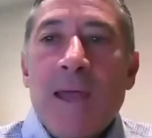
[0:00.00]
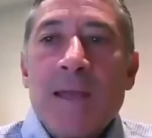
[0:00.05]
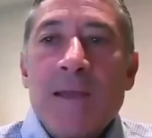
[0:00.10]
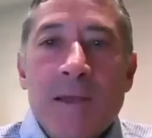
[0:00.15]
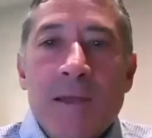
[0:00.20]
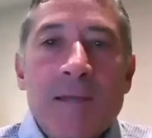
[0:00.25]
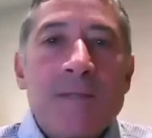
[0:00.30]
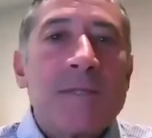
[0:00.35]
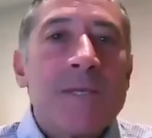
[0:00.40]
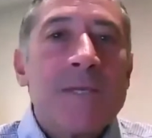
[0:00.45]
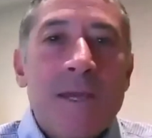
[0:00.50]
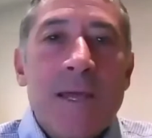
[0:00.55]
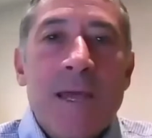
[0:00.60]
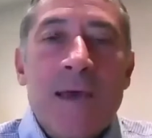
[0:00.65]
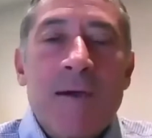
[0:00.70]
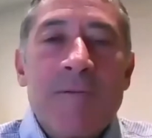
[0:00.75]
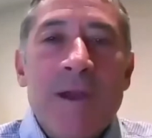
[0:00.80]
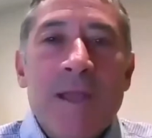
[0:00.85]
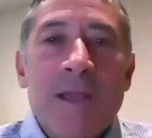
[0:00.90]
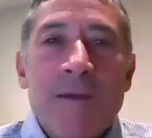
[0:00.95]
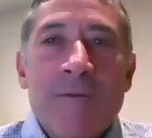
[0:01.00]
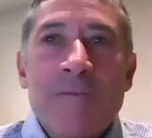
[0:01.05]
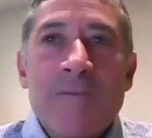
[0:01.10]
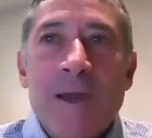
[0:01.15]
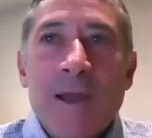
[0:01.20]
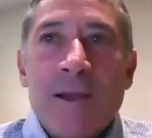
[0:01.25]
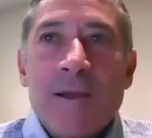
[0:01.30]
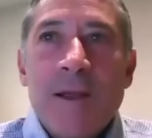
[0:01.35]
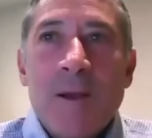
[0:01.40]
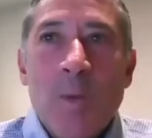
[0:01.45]
That doesn't have any
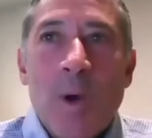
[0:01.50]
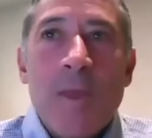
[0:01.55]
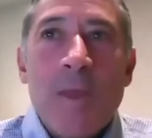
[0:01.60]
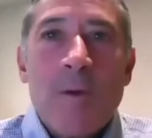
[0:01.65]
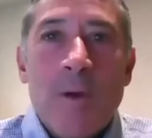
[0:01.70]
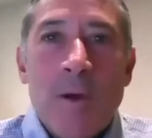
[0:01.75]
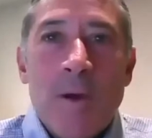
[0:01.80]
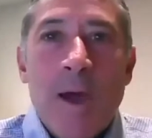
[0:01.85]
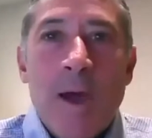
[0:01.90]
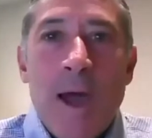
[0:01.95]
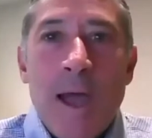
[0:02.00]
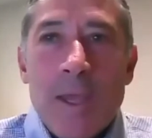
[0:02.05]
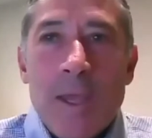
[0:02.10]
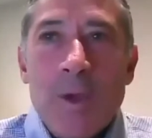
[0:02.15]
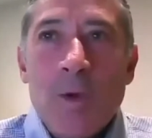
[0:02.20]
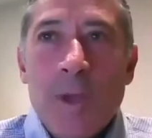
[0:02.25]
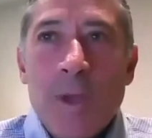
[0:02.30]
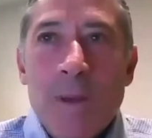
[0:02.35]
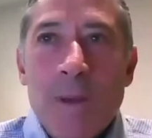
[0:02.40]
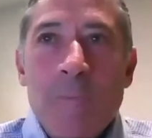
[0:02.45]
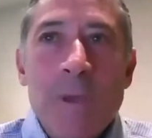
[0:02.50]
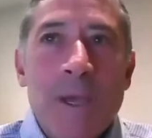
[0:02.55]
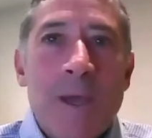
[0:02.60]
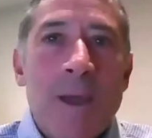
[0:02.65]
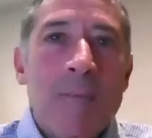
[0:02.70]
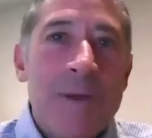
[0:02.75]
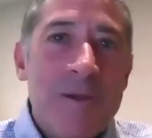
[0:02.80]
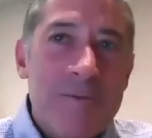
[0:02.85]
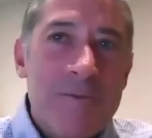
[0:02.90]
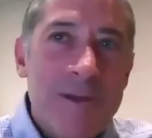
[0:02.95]
effect on whether or not you can
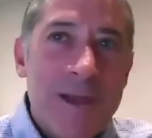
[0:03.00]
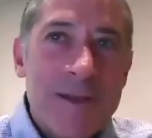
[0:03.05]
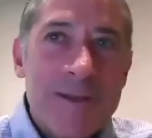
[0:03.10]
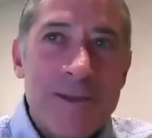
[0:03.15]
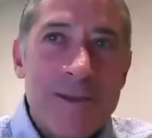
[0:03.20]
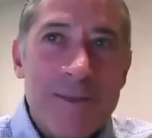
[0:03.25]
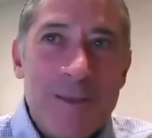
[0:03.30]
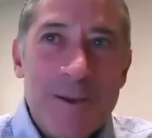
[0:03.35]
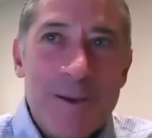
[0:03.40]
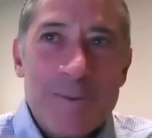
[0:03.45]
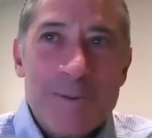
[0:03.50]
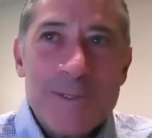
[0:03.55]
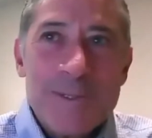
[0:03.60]
become infected, though.